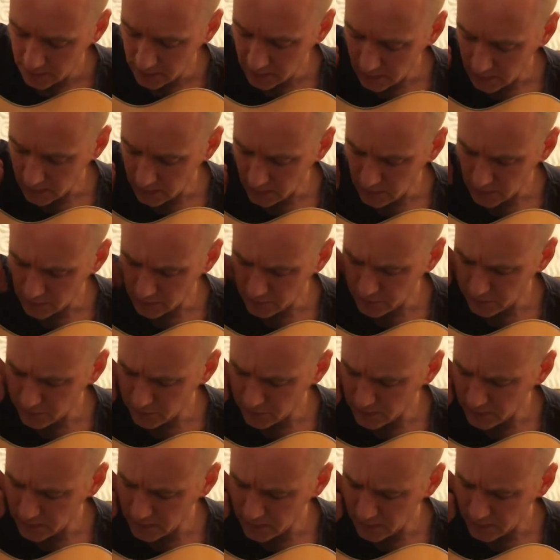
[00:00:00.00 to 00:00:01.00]
our
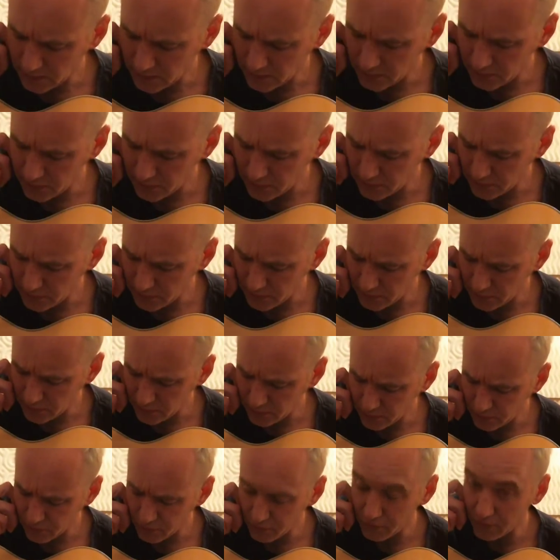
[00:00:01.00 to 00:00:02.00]
2
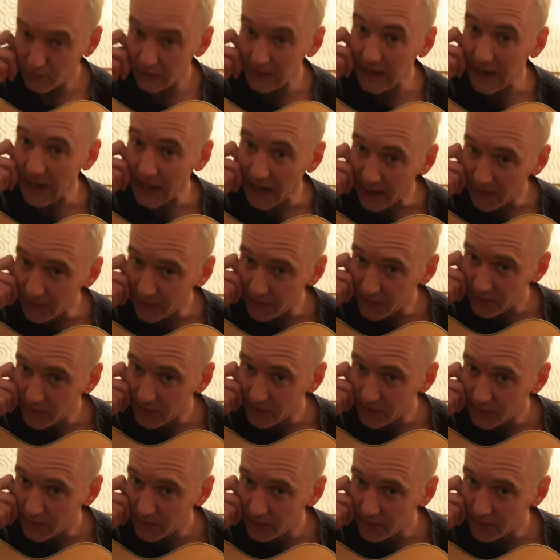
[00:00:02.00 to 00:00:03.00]

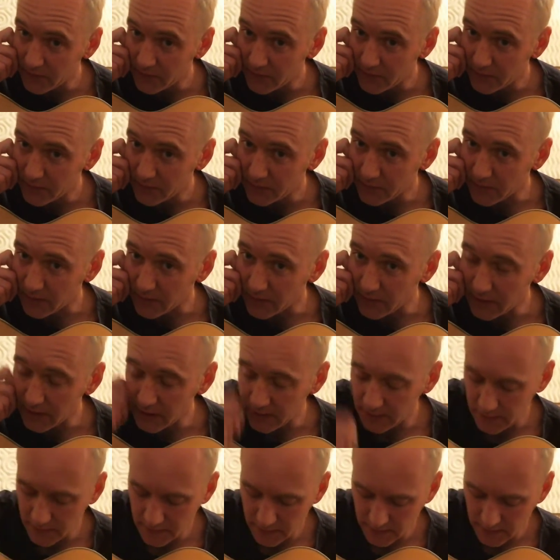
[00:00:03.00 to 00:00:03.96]
3/8. Sorry.